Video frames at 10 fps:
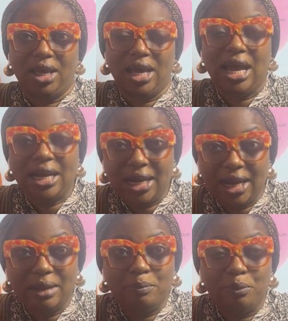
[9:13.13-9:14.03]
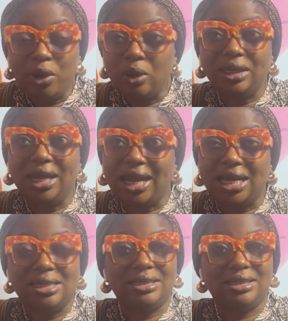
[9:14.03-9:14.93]
And then proudly I
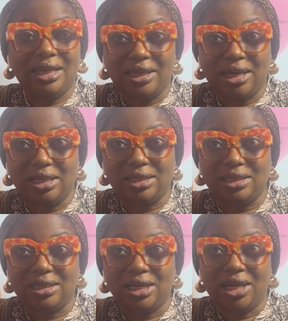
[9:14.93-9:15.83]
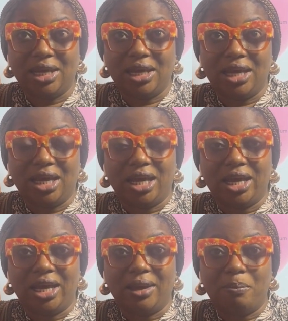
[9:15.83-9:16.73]
can say that
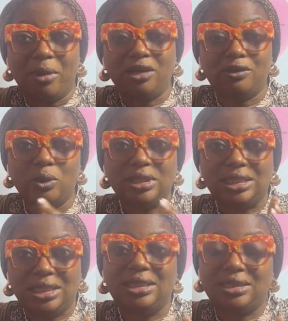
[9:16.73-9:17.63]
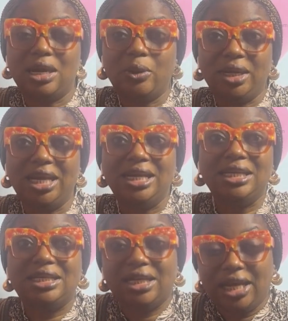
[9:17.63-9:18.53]
my son sits down in a
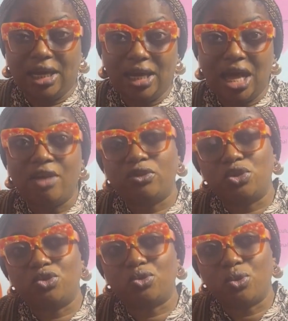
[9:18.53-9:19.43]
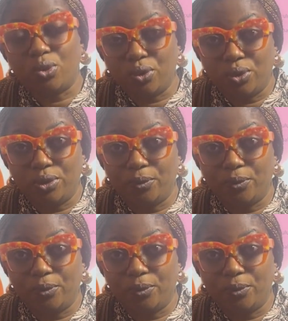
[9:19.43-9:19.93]
day after school